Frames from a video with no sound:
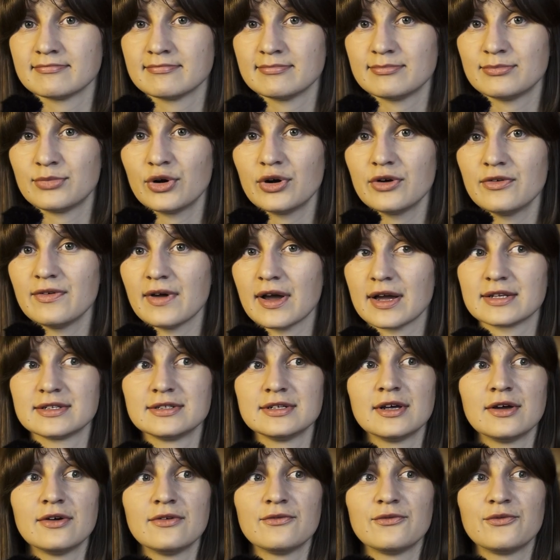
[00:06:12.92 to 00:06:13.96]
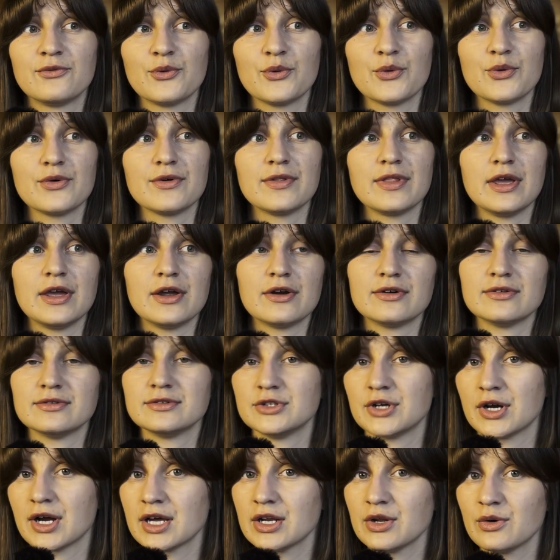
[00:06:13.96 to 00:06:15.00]
perfect for their
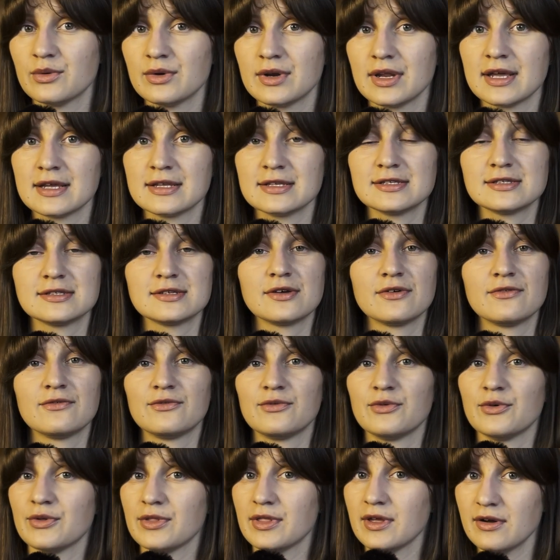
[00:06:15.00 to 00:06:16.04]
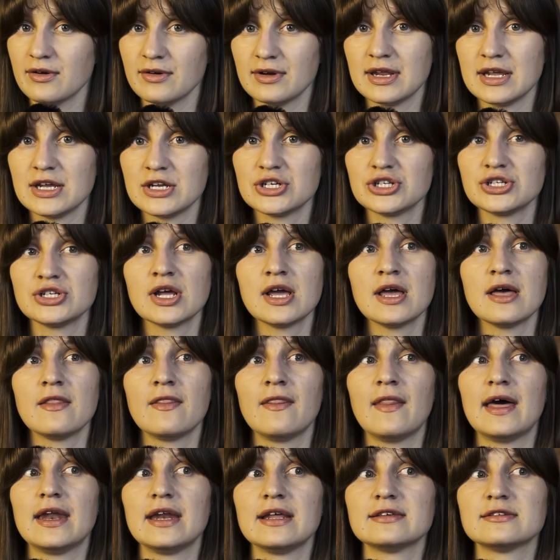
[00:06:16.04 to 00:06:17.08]
target audience, for their niche,
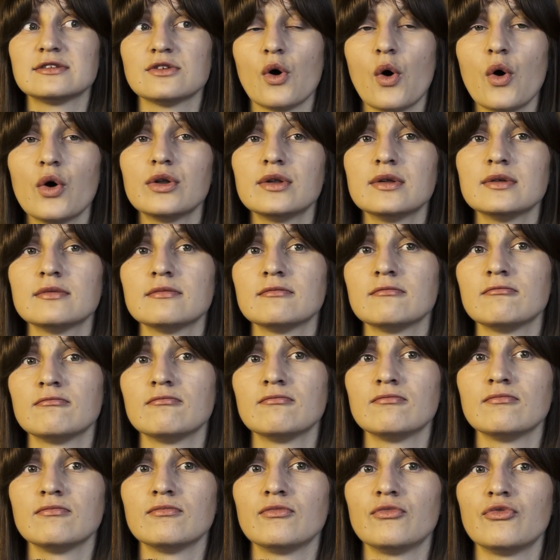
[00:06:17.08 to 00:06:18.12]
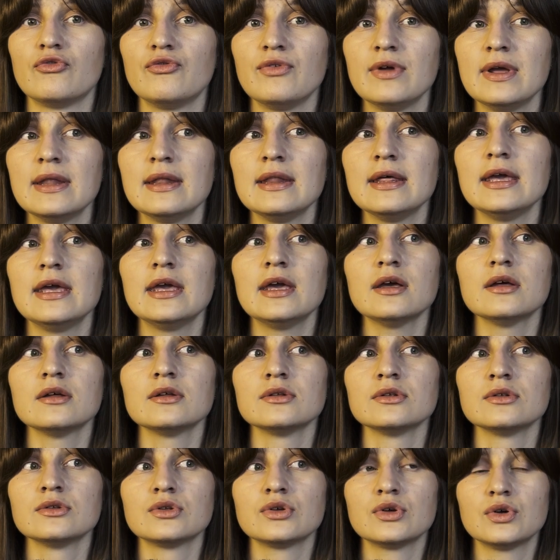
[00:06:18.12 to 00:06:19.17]
that is on really
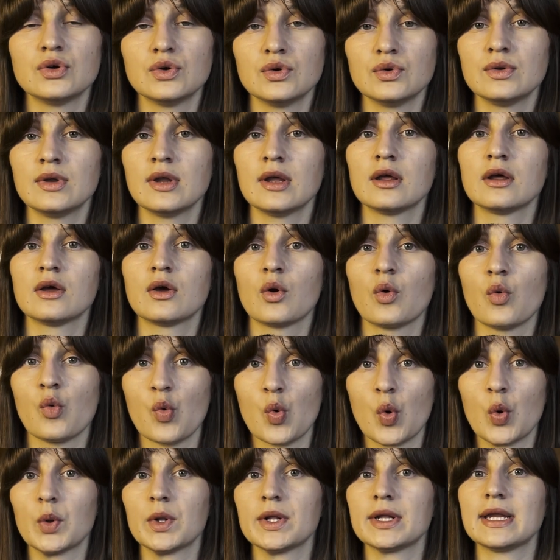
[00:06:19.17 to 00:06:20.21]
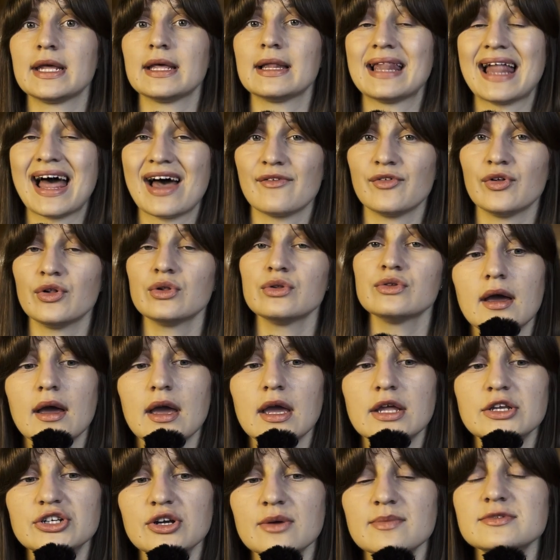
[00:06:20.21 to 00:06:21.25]
good quality level.
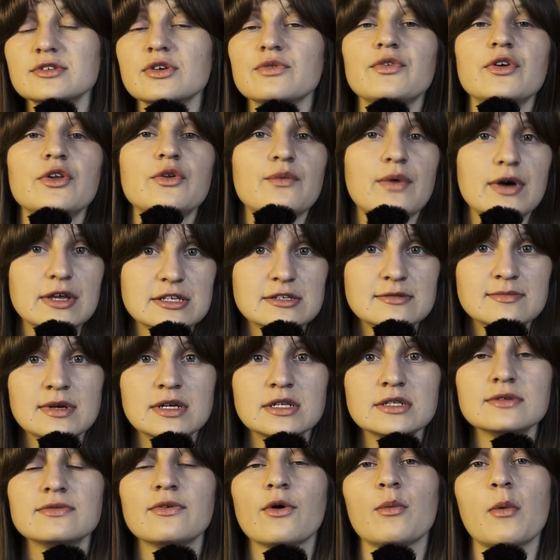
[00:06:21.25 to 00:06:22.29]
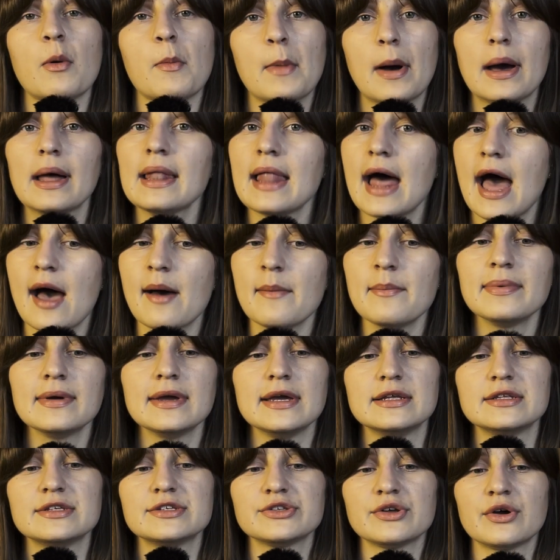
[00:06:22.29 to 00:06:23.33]
In terms of investment for mobile app,
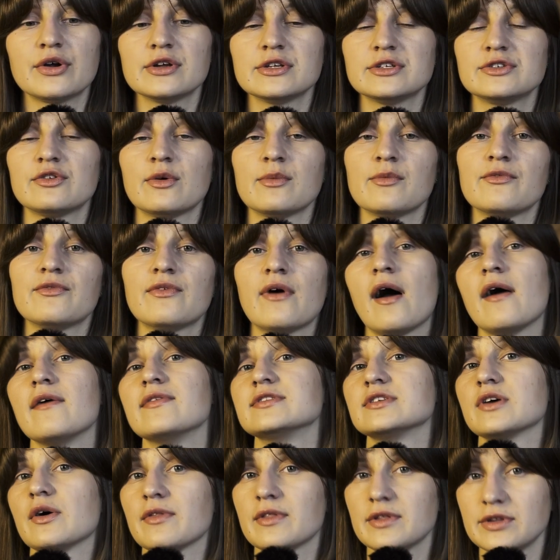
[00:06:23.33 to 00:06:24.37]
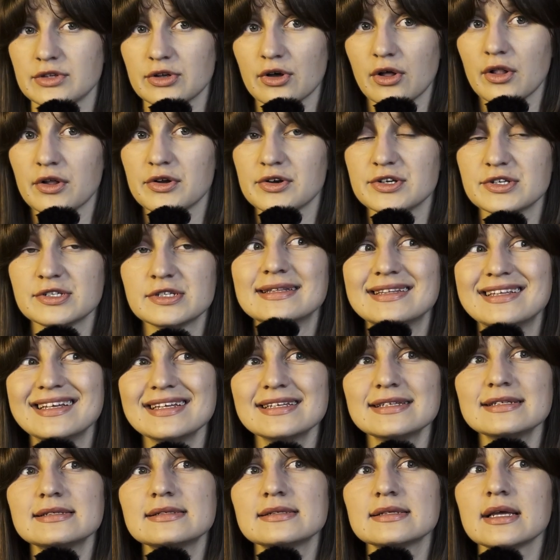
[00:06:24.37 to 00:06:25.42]
it starts from $5,000.
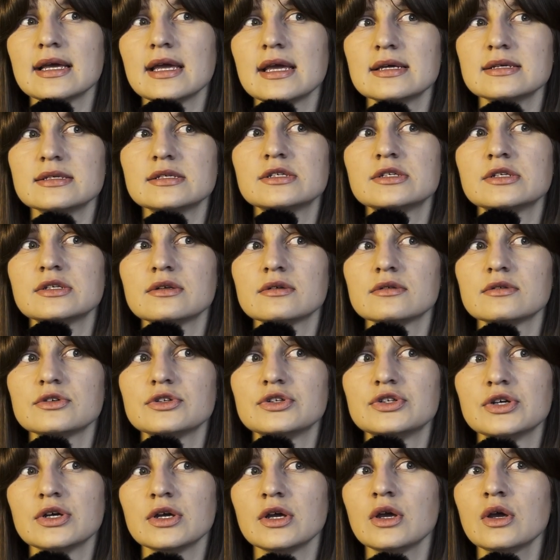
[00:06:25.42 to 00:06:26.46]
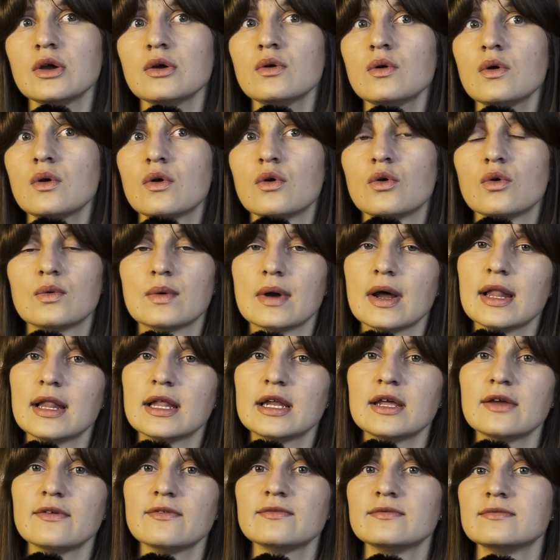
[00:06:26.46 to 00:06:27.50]
This is too
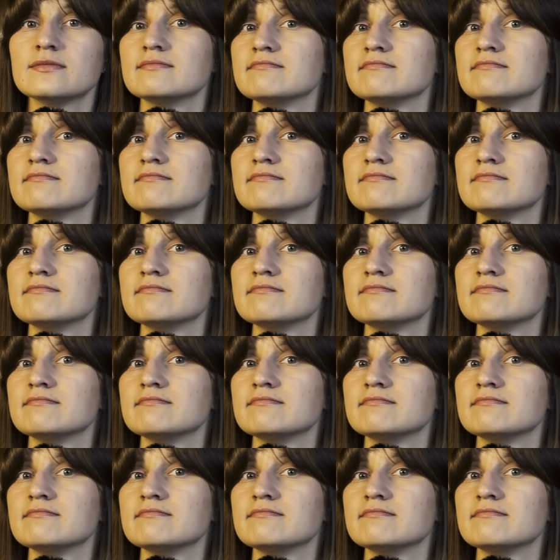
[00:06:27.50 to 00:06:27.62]
relative